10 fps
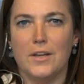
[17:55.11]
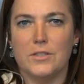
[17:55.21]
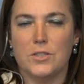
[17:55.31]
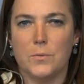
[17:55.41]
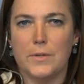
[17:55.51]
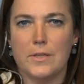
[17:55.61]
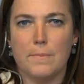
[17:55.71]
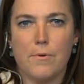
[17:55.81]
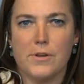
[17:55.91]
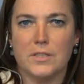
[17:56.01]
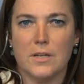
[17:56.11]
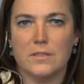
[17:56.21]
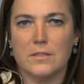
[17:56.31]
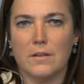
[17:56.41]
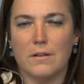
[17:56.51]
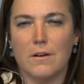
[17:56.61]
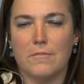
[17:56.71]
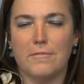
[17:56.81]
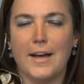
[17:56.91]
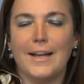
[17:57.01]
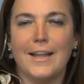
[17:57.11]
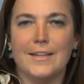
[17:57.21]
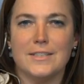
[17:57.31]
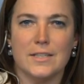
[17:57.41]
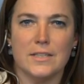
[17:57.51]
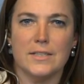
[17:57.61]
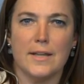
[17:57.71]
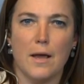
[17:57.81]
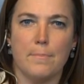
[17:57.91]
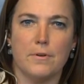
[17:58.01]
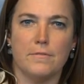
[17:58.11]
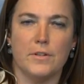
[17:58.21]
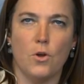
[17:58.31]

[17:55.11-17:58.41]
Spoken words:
So we're in the process of finalizing the setup of an